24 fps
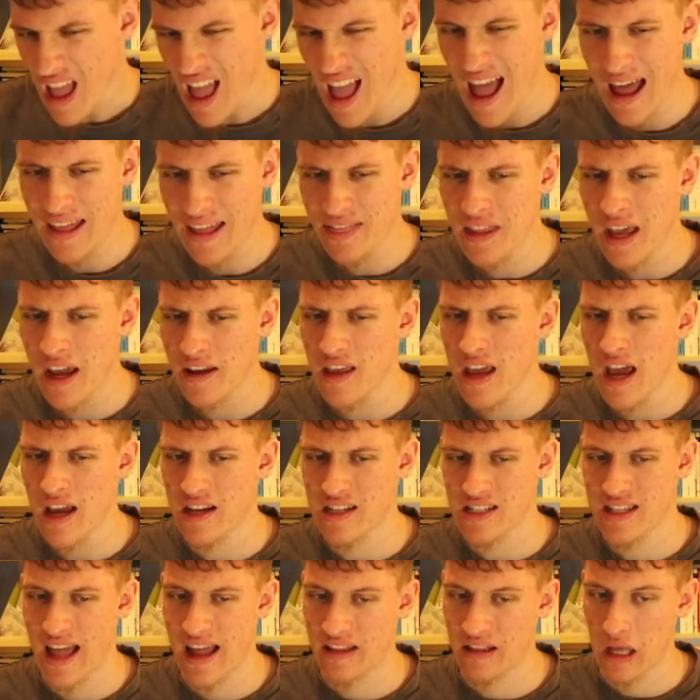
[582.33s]
And the idea
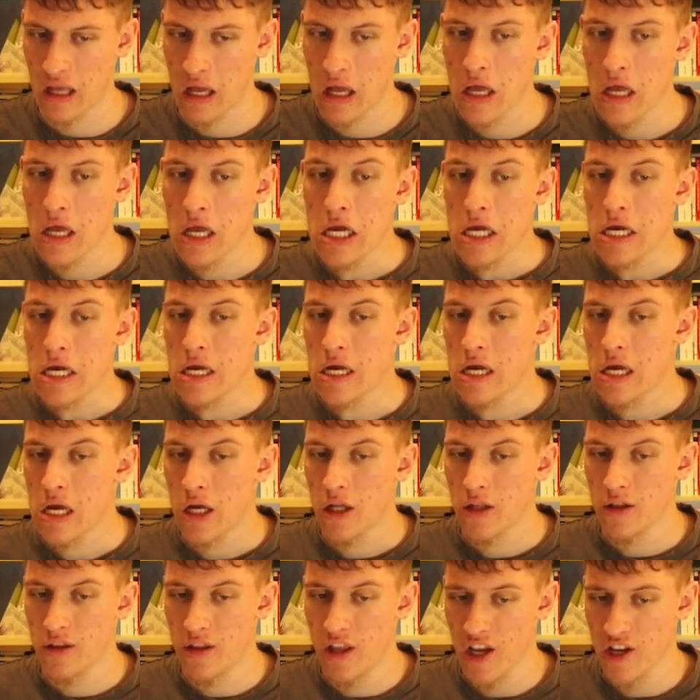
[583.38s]
is that
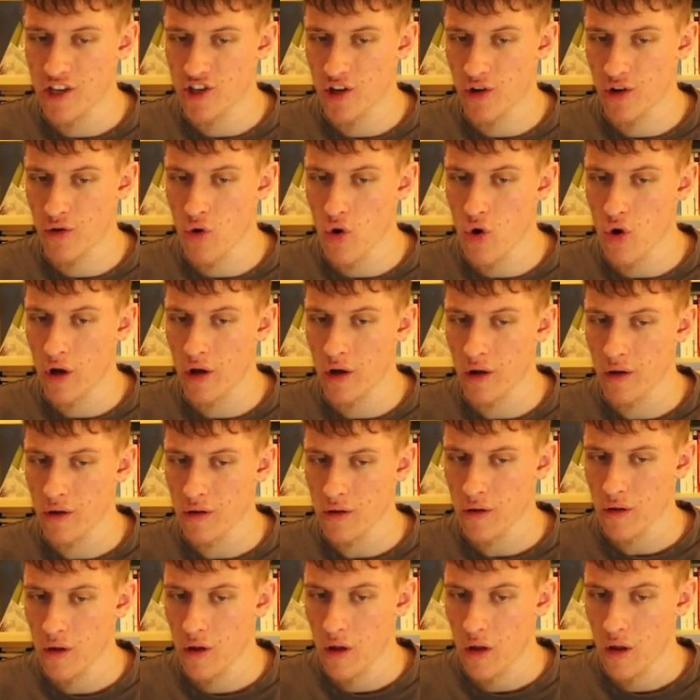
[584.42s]
this rook
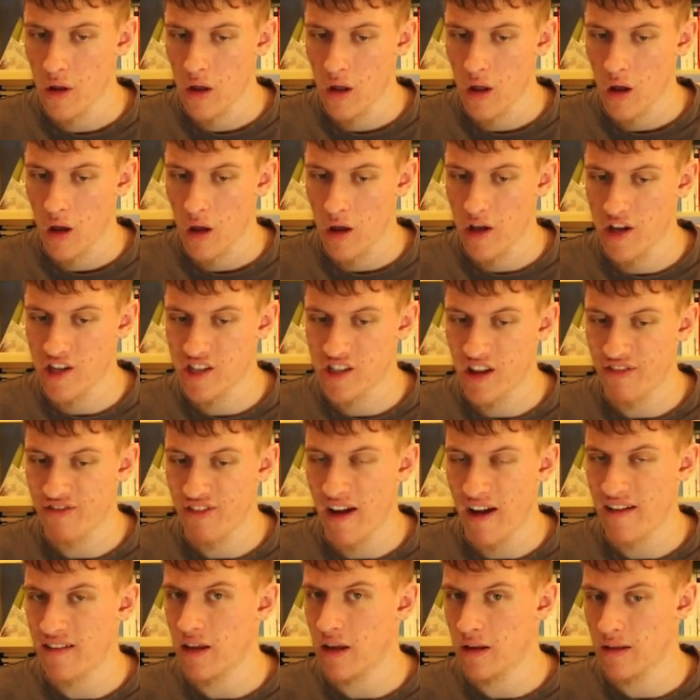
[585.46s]
is
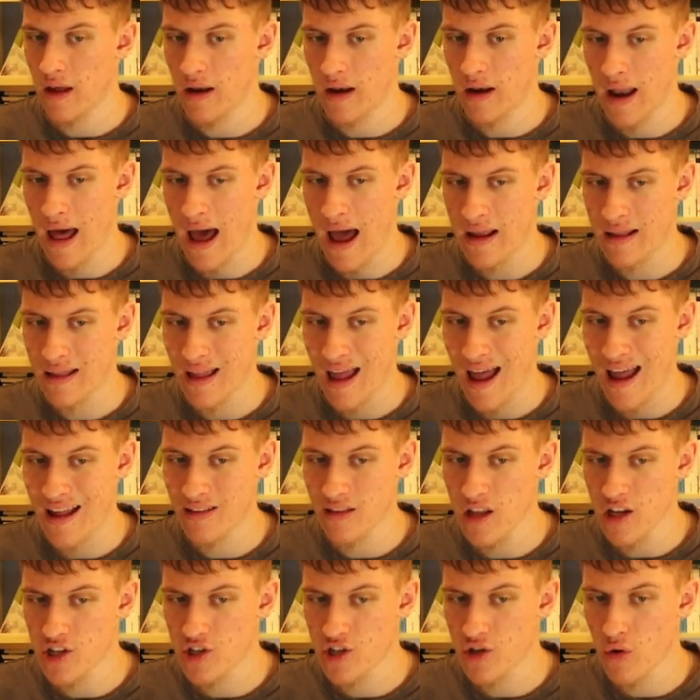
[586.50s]
defending the knight,
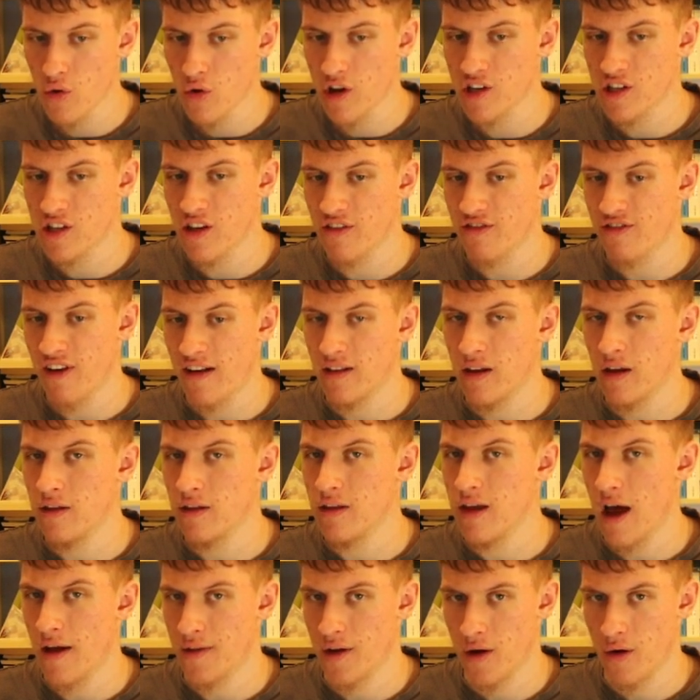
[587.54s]
and this rook is defending
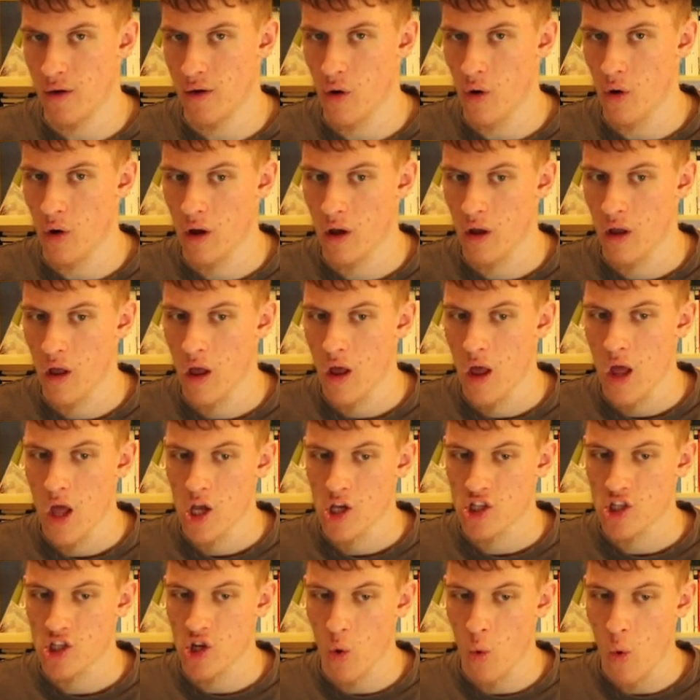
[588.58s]
the other rook.
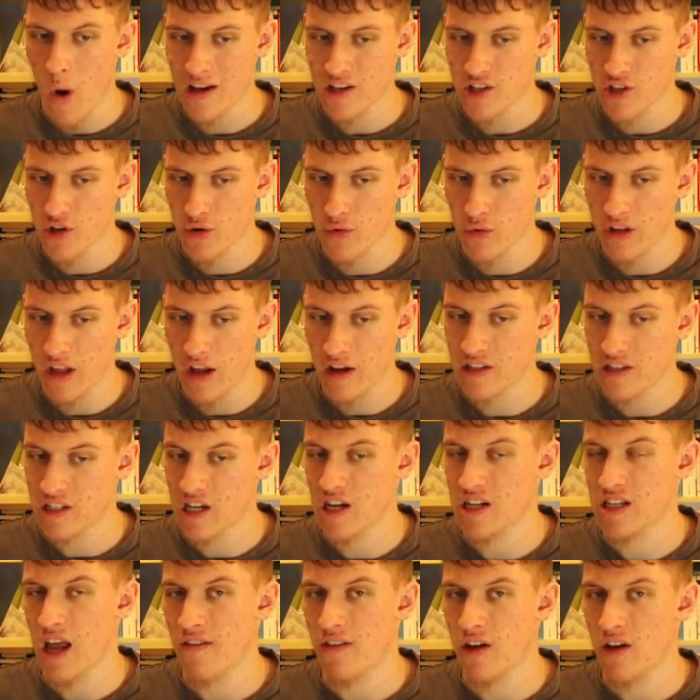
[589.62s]
So once rook takes
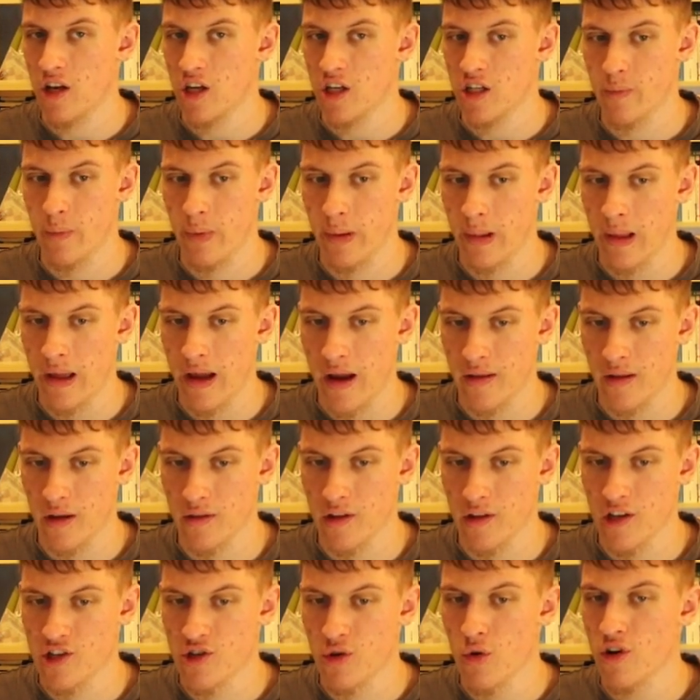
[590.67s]
a7 is played,
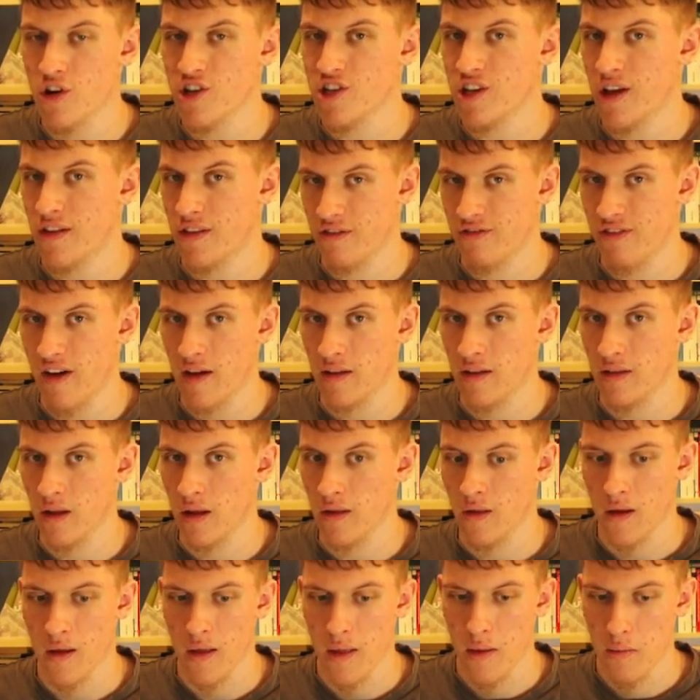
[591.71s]
this rook is undefended,
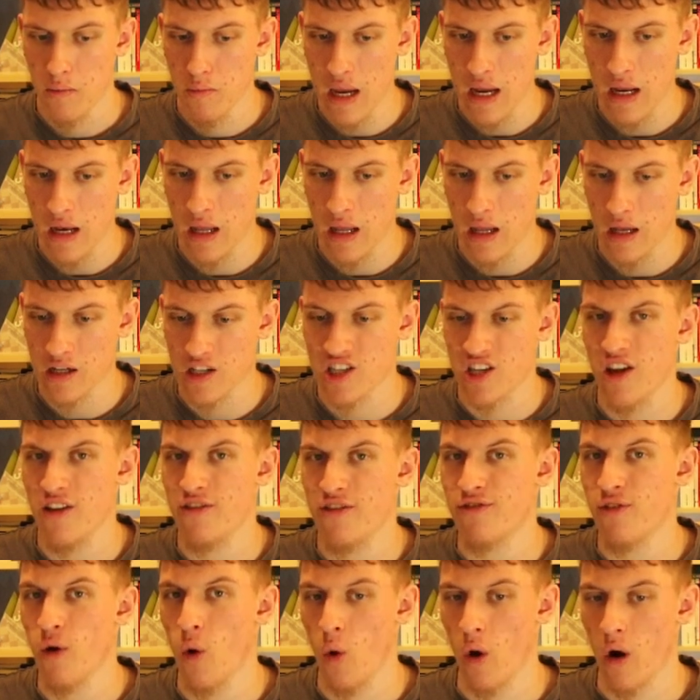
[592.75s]
meaning
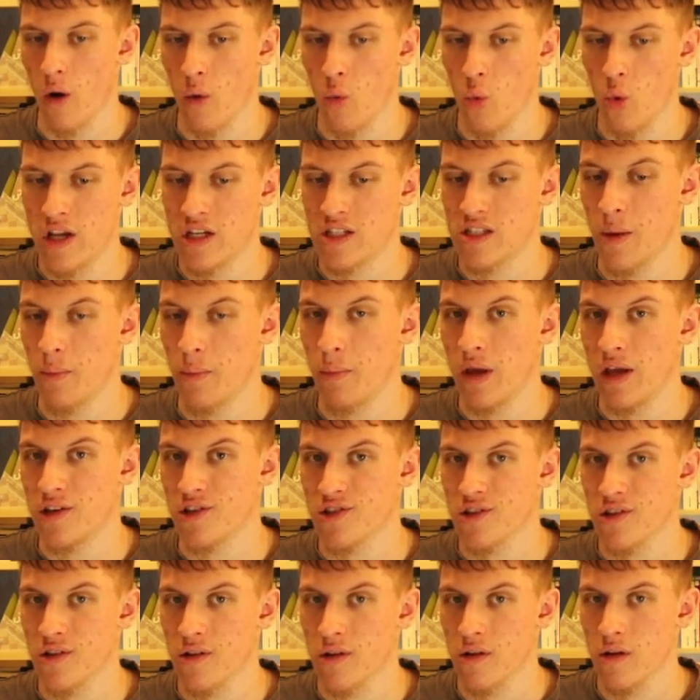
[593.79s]
c4 wins the
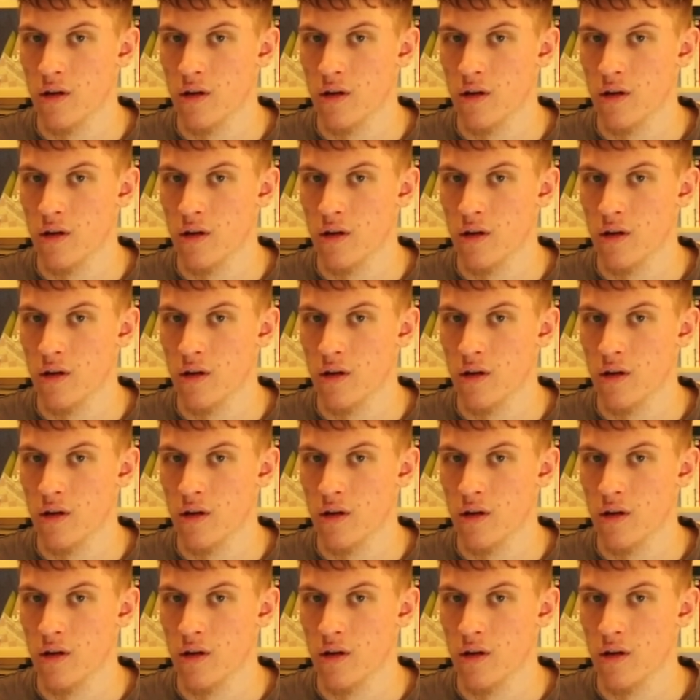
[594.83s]
piece.